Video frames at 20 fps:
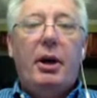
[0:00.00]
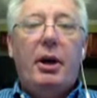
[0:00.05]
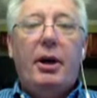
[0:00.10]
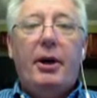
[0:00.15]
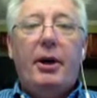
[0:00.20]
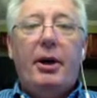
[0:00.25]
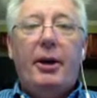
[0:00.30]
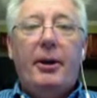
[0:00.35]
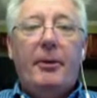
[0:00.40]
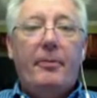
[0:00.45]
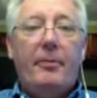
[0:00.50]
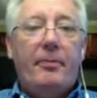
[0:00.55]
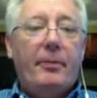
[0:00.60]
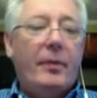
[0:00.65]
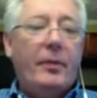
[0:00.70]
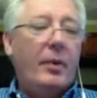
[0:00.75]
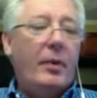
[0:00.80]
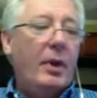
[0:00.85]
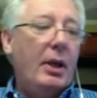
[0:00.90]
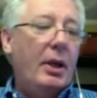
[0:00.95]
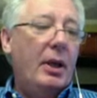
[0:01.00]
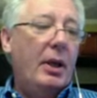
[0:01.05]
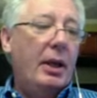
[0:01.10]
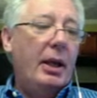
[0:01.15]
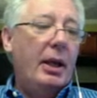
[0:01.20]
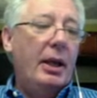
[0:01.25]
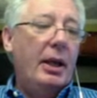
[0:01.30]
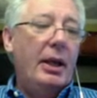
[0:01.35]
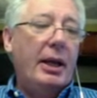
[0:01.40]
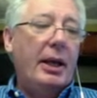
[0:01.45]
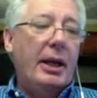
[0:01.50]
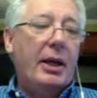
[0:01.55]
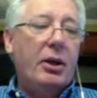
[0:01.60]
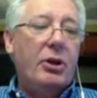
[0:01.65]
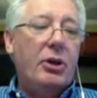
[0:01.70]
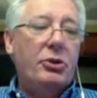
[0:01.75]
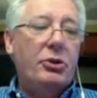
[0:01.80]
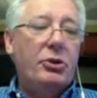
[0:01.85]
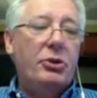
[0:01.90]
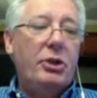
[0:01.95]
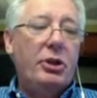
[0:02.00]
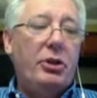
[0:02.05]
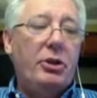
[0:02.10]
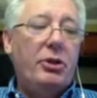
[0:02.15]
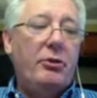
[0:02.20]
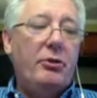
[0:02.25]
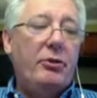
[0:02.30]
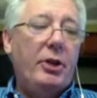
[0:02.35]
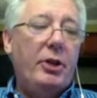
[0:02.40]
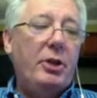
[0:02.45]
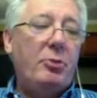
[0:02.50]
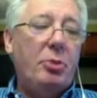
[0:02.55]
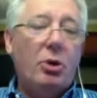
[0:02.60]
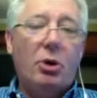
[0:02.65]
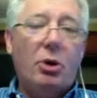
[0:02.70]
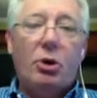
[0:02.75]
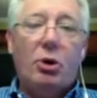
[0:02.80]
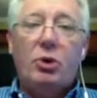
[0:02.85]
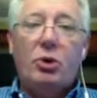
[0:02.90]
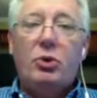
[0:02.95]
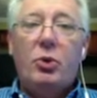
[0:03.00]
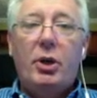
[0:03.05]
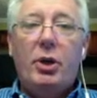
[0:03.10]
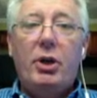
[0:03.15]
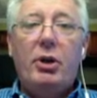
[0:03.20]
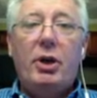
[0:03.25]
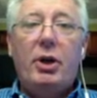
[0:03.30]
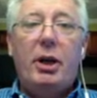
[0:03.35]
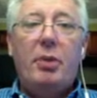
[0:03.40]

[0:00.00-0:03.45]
and I can also send it to Facebook or Twitter.